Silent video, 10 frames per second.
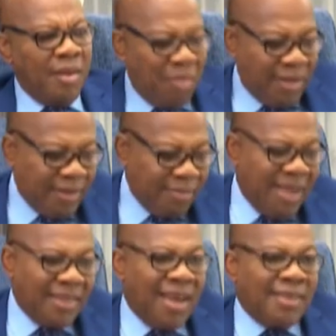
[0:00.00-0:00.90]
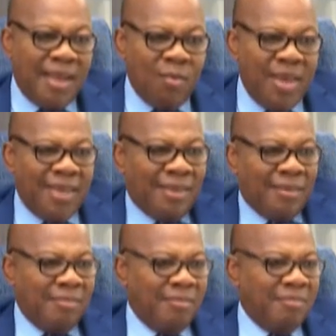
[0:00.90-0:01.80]
But it's the bad guys that win
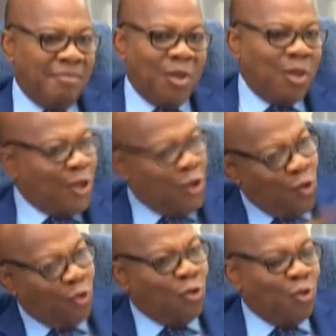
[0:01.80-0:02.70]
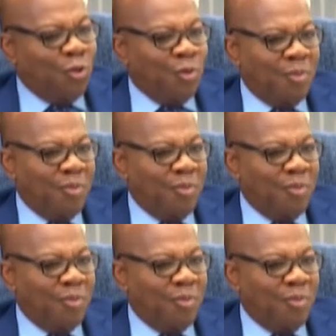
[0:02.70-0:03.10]
mm. because they know what to do.